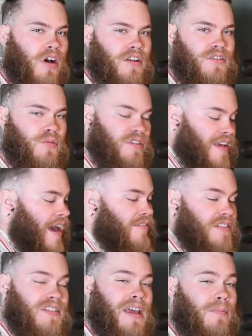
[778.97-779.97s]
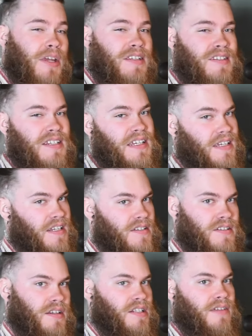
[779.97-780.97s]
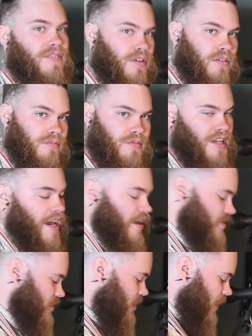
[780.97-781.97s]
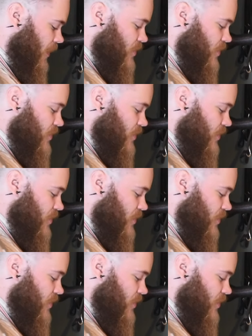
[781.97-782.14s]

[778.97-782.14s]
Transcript: onto it to have it stamp nicely is a difficult task.